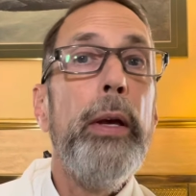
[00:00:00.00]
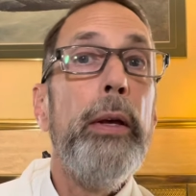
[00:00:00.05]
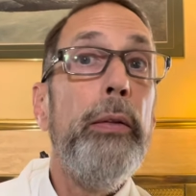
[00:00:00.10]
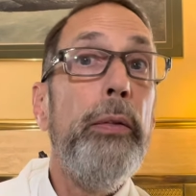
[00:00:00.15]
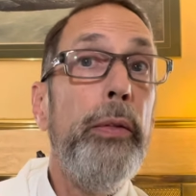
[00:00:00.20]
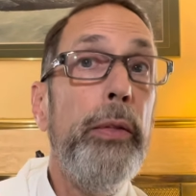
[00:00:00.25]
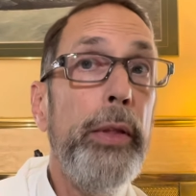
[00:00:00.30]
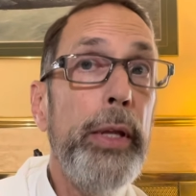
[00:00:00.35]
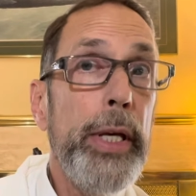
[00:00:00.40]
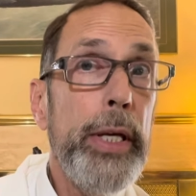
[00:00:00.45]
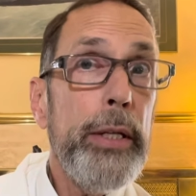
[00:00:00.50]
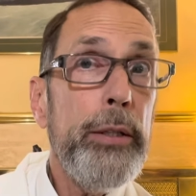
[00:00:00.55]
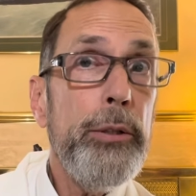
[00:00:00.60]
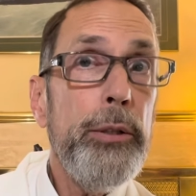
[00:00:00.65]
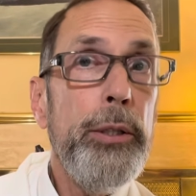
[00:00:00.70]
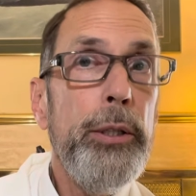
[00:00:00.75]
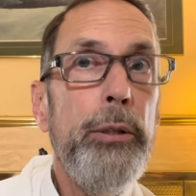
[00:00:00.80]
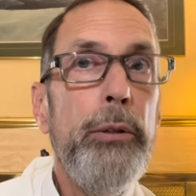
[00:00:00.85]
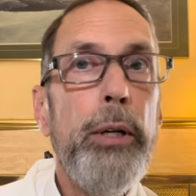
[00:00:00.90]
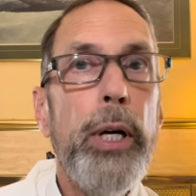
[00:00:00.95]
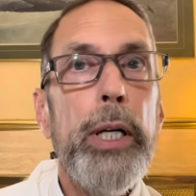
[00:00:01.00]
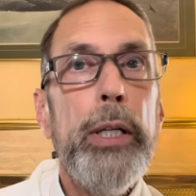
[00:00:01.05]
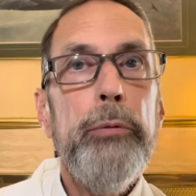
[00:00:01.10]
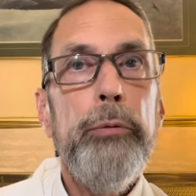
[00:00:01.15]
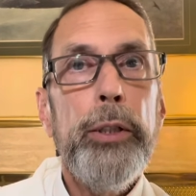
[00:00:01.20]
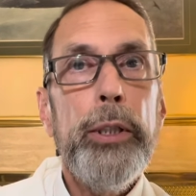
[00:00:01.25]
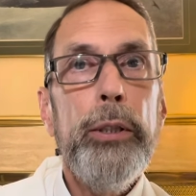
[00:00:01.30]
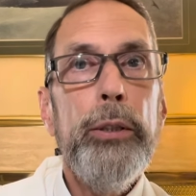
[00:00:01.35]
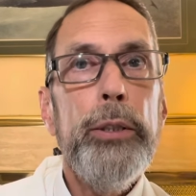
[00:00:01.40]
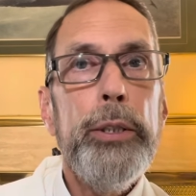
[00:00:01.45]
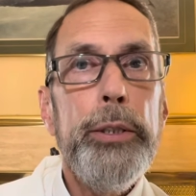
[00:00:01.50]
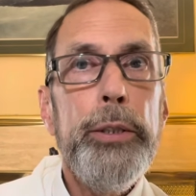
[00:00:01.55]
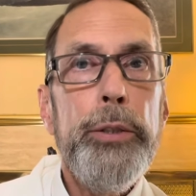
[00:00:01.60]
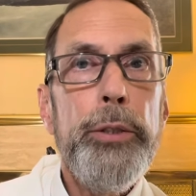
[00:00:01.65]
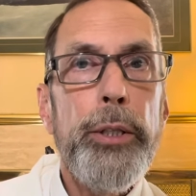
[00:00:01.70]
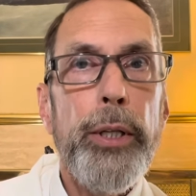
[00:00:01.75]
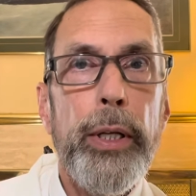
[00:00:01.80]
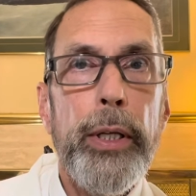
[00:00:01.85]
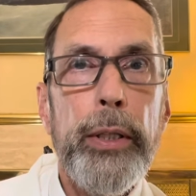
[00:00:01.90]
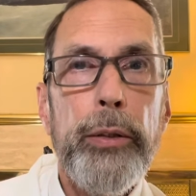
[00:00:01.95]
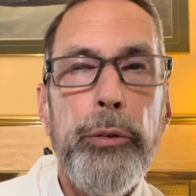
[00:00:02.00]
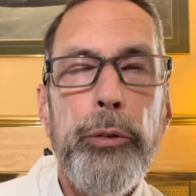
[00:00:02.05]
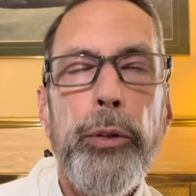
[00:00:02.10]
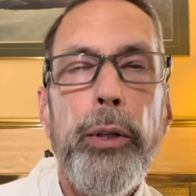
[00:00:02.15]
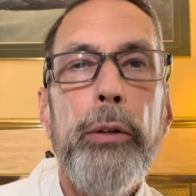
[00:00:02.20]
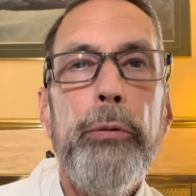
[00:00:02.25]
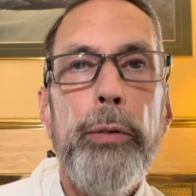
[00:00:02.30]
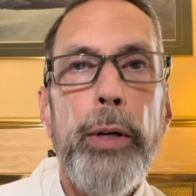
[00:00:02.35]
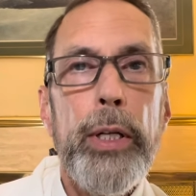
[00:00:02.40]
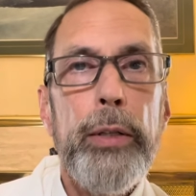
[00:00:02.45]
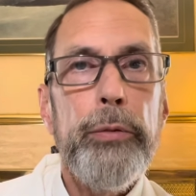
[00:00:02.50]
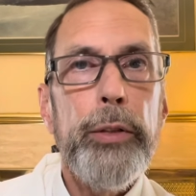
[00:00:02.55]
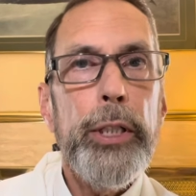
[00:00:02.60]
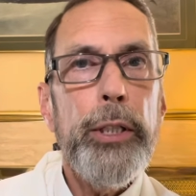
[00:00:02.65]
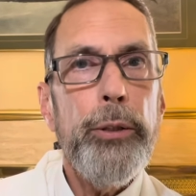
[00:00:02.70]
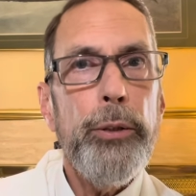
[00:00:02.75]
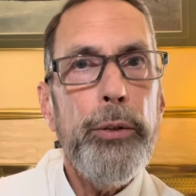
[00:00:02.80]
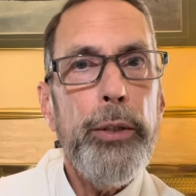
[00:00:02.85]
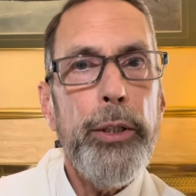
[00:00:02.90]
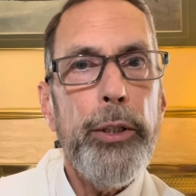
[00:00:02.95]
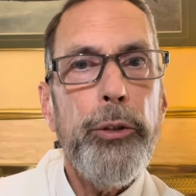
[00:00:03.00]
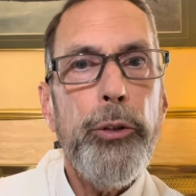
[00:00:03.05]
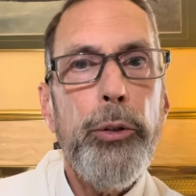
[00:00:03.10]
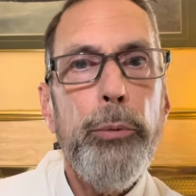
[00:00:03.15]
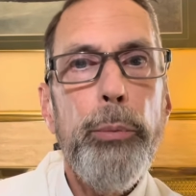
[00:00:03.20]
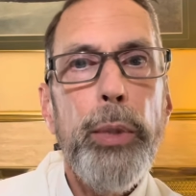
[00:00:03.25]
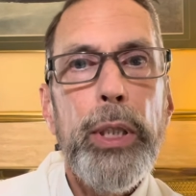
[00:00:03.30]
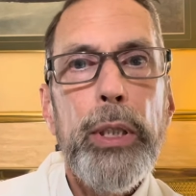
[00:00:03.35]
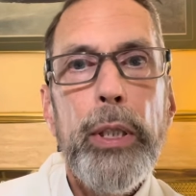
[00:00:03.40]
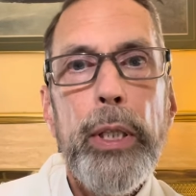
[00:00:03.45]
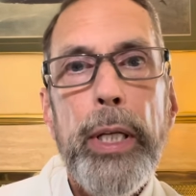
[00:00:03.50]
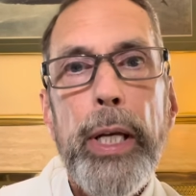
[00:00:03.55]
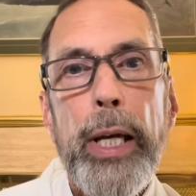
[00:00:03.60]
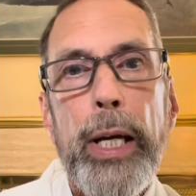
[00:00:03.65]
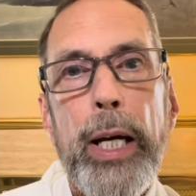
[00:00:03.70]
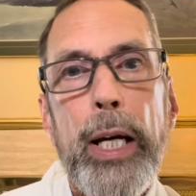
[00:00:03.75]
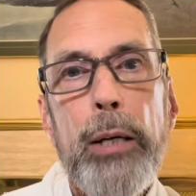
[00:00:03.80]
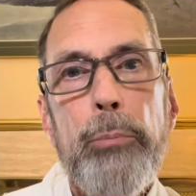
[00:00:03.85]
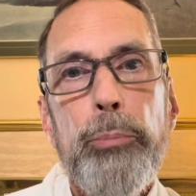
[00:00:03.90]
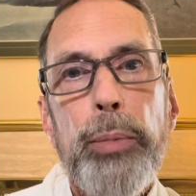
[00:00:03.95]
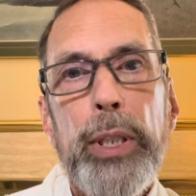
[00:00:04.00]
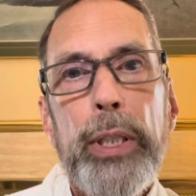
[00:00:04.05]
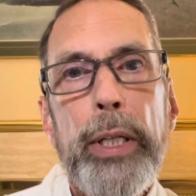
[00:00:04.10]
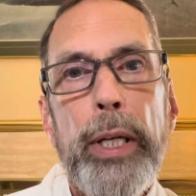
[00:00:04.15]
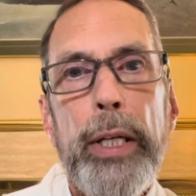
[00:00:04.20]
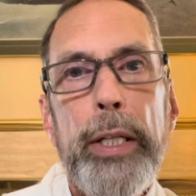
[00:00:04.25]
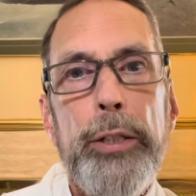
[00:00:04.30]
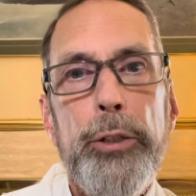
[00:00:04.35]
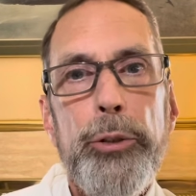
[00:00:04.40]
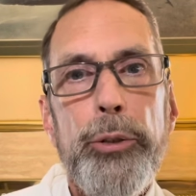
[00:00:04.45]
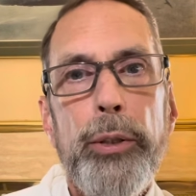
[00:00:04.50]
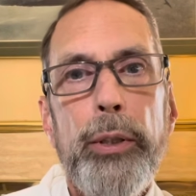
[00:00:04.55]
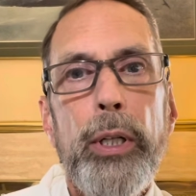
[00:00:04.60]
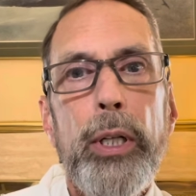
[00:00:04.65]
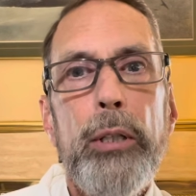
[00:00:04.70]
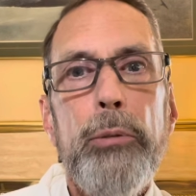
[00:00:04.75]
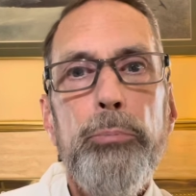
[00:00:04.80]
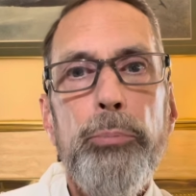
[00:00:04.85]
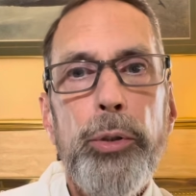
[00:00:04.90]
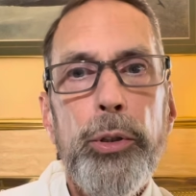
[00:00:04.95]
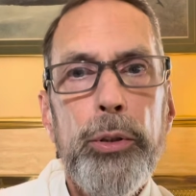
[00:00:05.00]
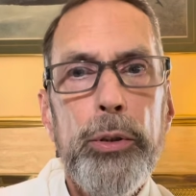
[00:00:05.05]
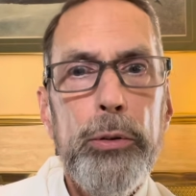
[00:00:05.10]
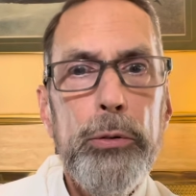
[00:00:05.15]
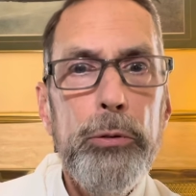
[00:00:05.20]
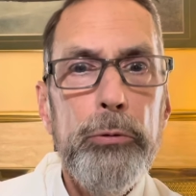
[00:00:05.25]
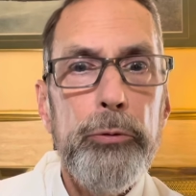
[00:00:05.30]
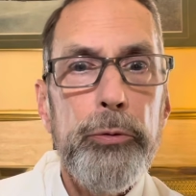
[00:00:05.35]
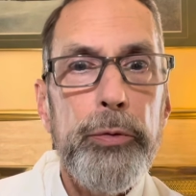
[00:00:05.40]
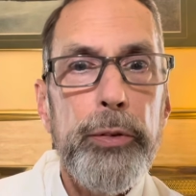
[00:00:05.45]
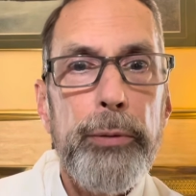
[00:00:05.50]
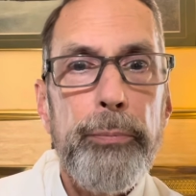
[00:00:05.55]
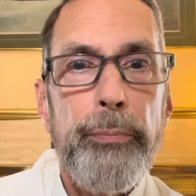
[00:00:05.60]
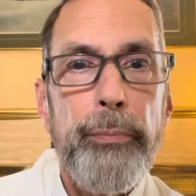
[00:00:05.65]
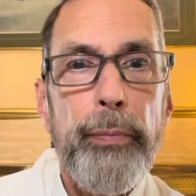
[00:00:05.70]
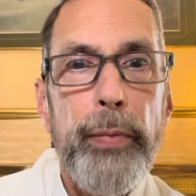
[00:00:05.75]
then you have a good chance of having your disability application approved.